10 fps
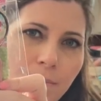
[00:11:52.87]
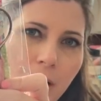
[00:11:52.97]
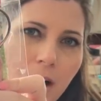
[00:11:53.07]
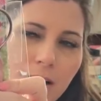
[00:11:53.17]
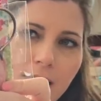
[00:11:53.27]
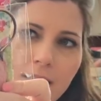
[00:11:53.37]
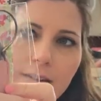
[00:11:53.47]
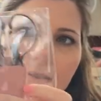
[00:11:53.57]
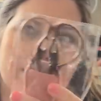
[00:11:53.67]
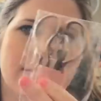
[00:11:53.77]
pocket,
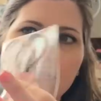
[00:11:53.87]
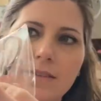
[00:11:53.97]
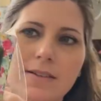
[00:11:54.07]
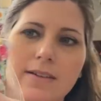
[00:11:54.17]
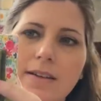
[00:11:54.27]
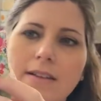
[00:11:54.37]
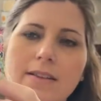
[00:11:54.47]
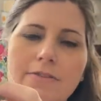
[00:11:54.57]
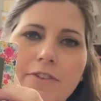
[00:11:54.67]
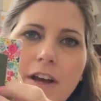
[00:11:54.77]

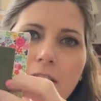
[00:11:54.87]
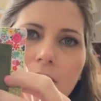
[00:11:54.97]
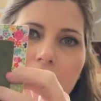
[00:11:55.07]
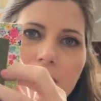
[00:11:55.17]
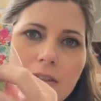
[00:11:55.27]
felt,